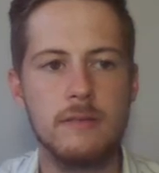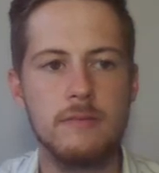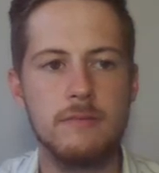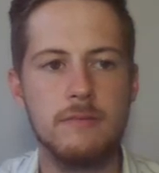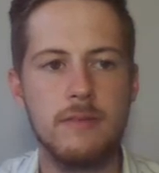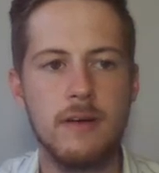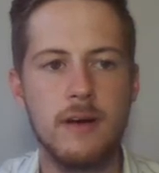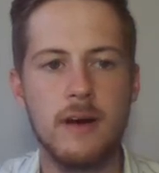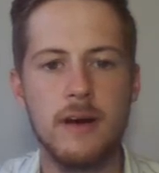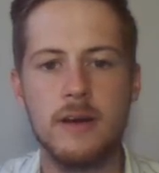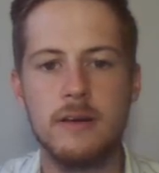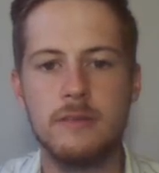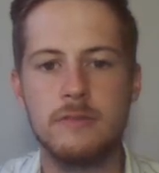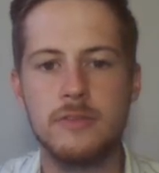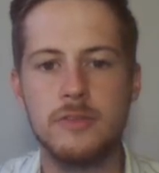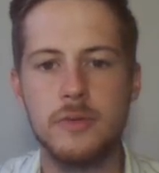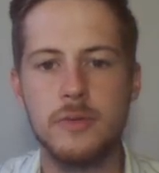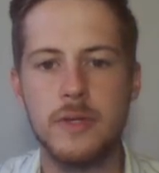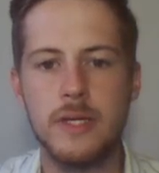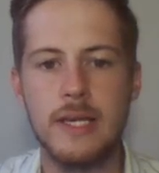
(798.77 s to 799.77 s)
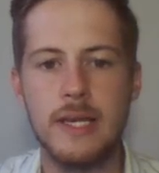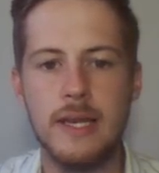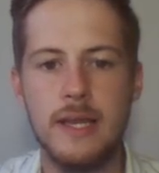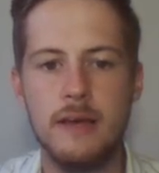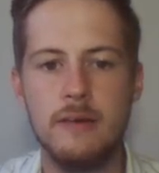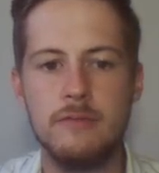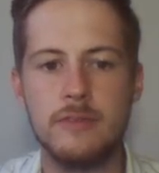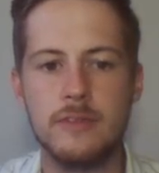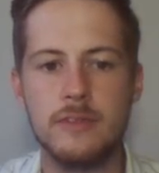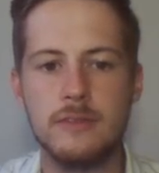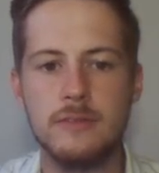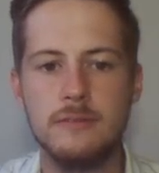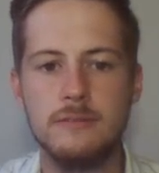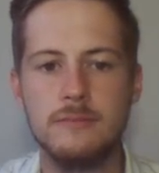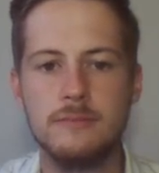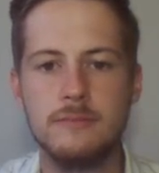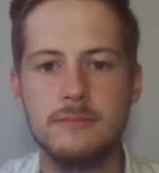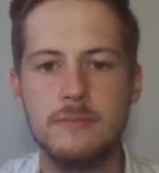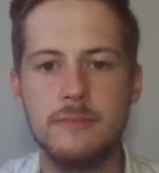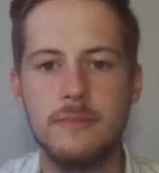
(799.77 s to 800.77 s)
5 to 11,
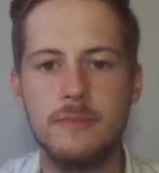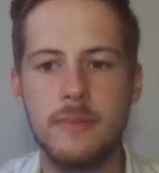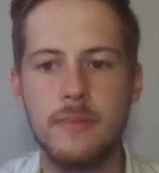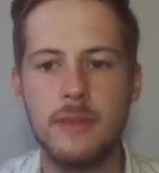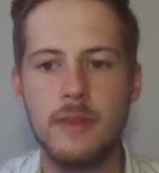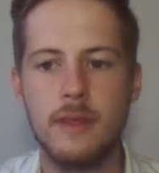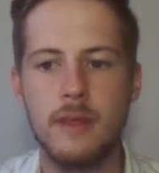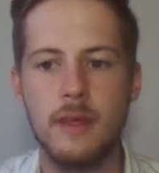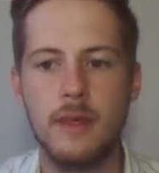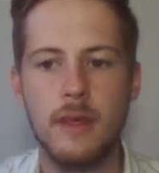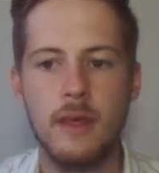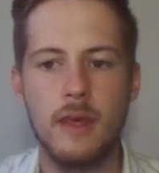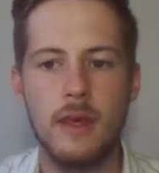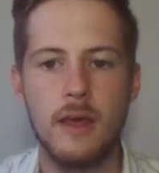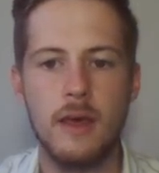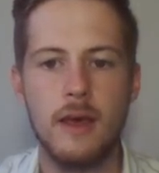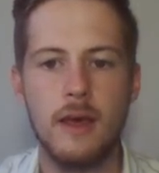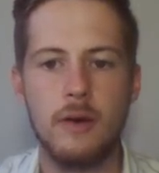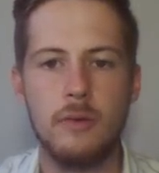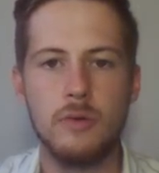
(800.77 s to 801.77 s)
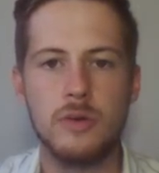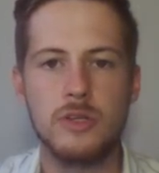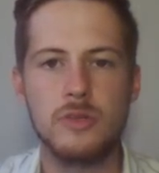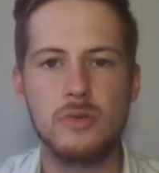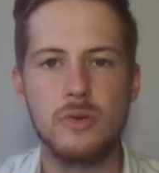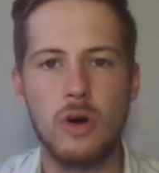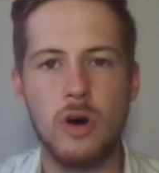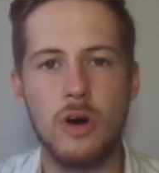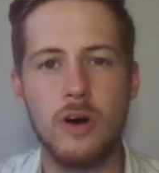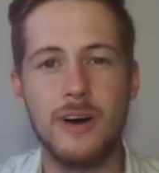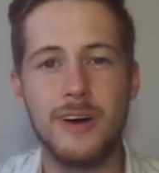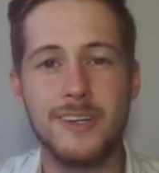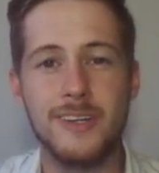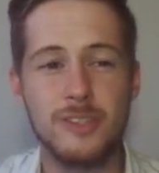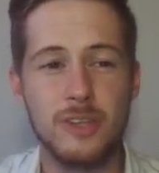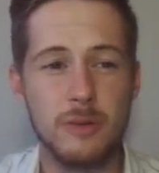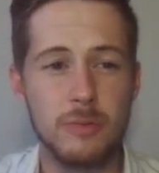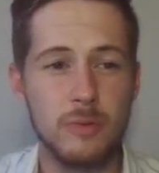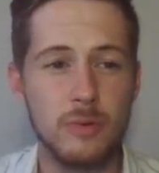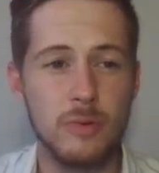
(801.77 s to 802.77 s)
which are our
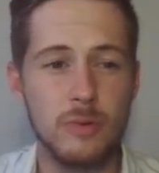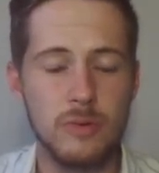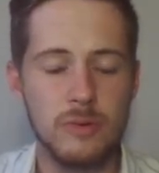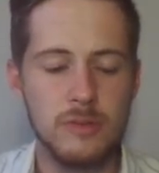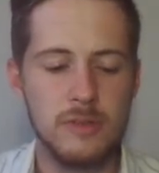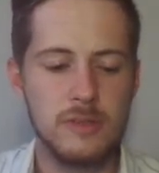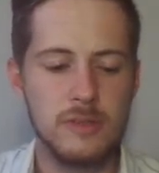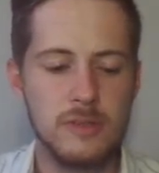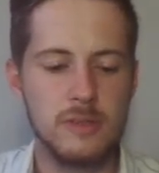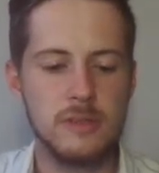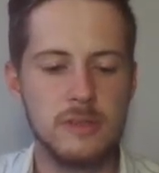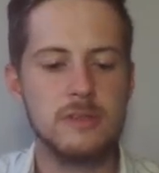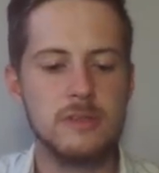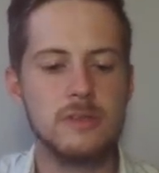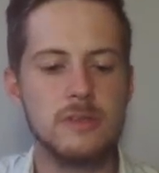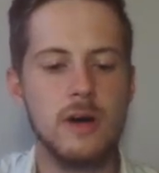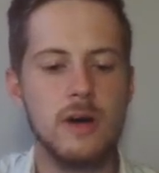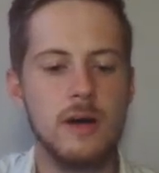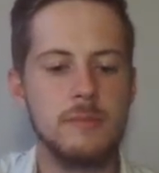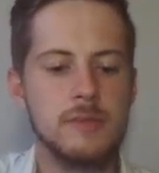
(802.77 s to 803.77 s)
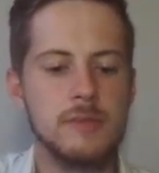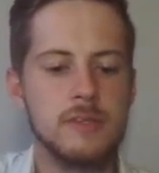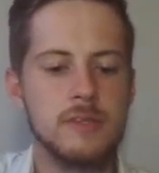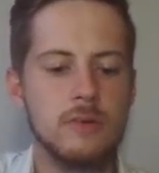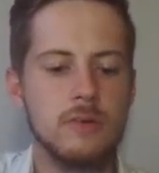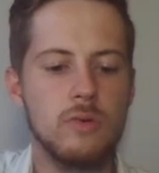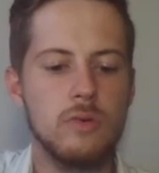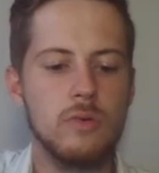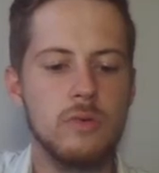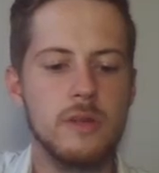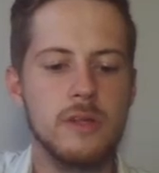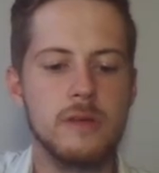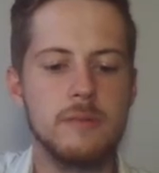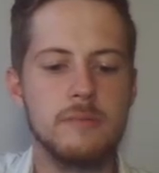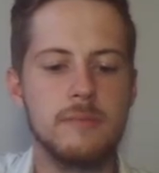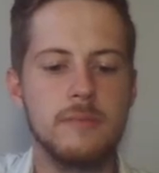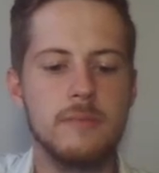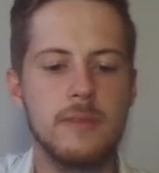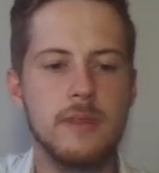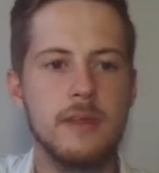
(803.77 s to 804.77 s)
top chords. So I'm just going to call
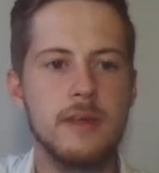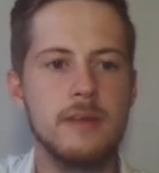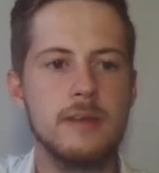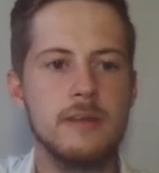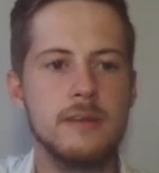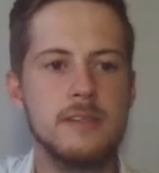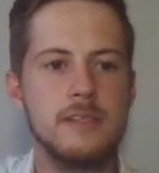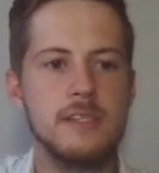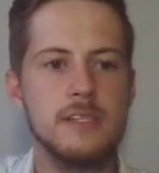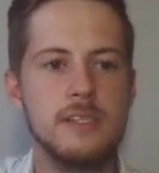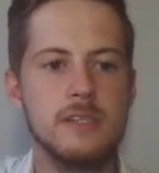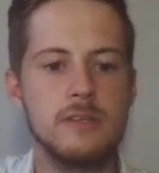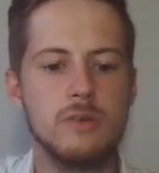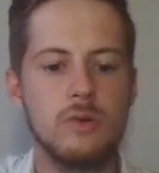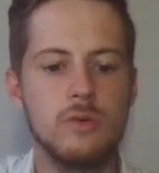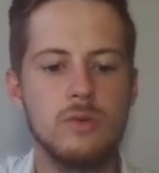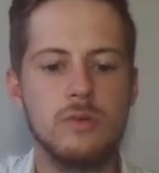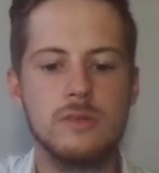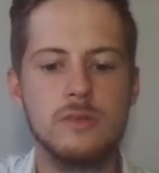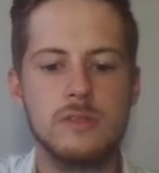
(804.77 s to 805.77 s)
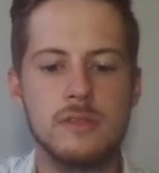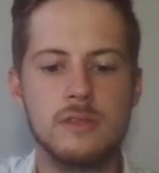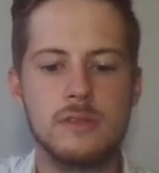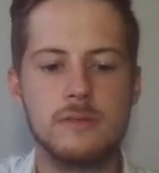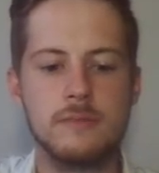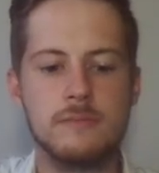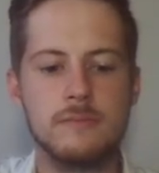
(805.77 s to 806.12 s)
them T chords.